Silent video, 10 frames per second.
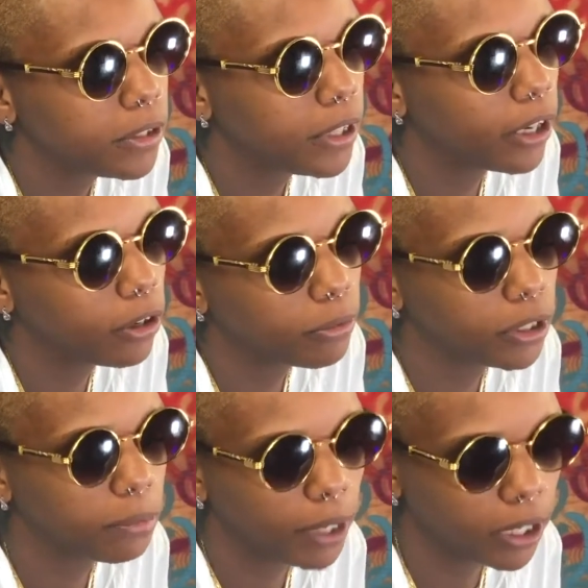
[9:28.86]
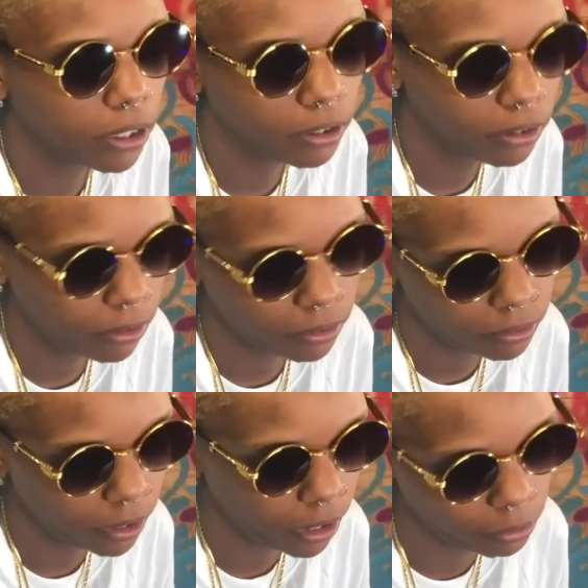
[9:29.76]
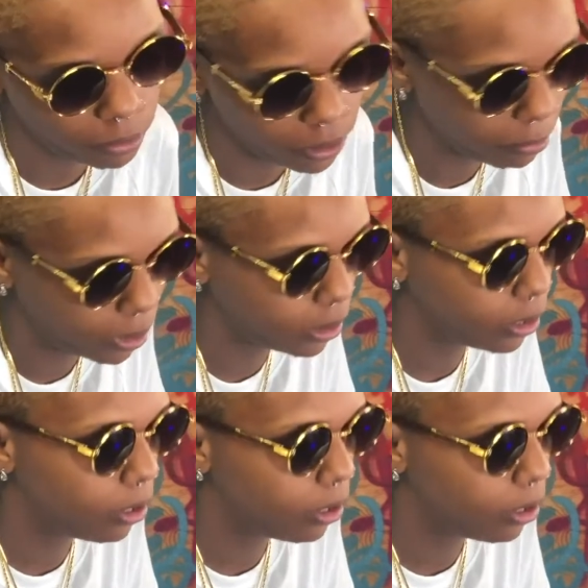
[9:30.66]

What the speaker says: They don't really make the